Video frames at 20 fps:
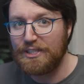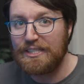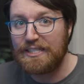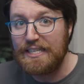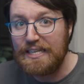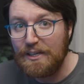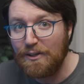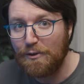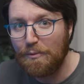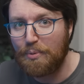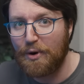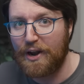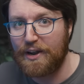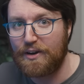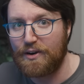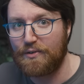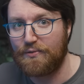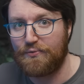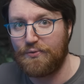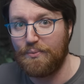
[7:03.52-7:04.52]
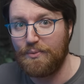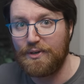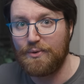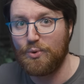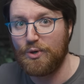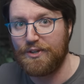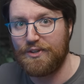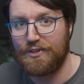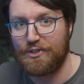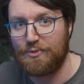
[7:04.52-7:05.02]
a deal breaker for me
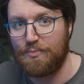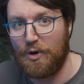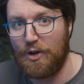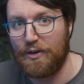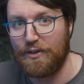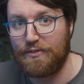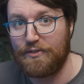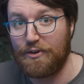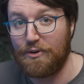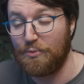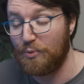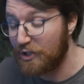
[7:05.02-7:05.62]
with this monitor,